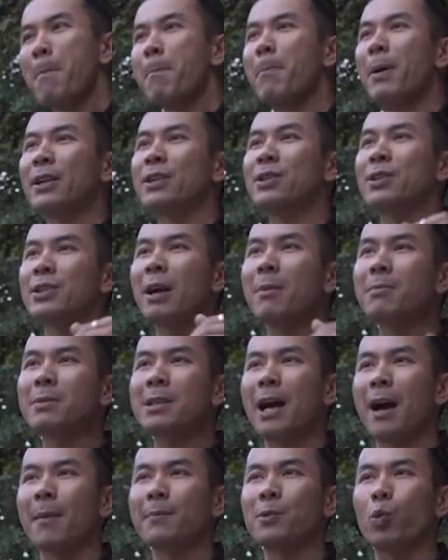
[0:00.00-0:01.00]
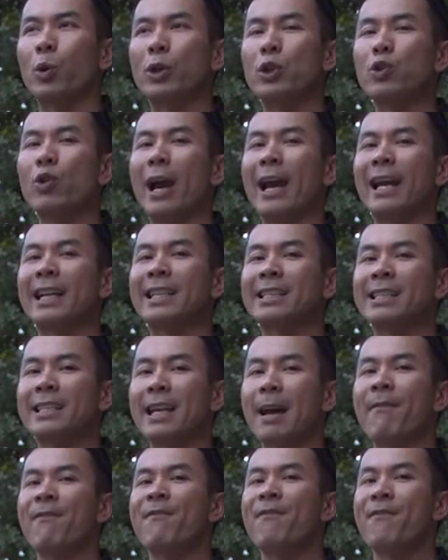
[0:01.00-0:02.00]
But sometimes when you
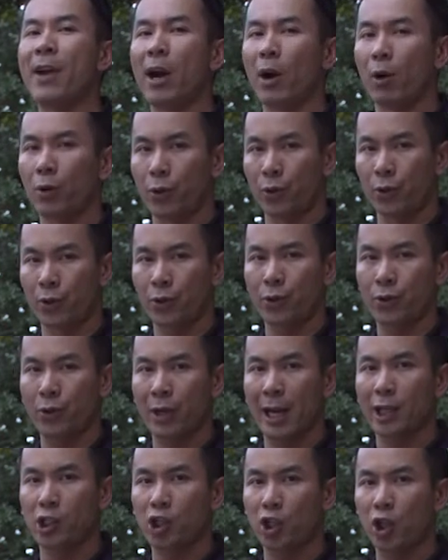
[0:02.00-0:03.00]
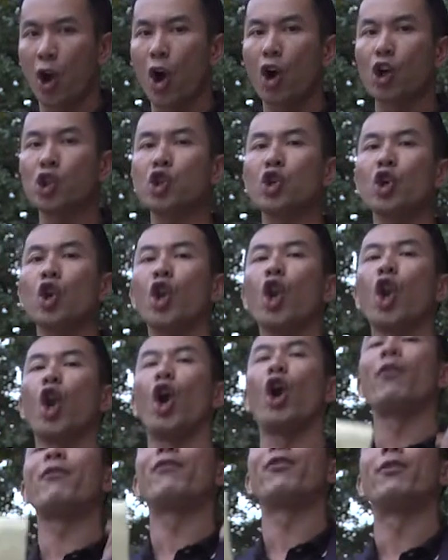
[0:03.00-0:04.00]
accept failures, as long as you
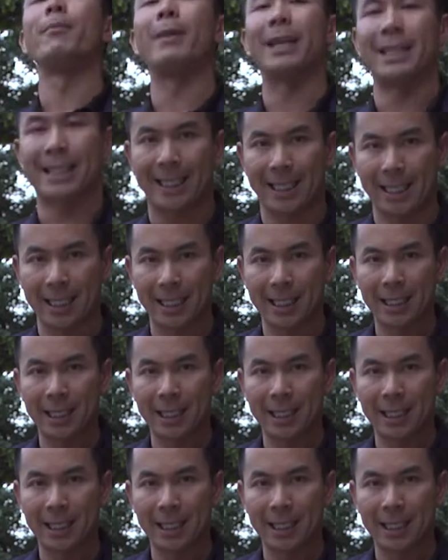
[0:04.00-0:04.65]
learn from it,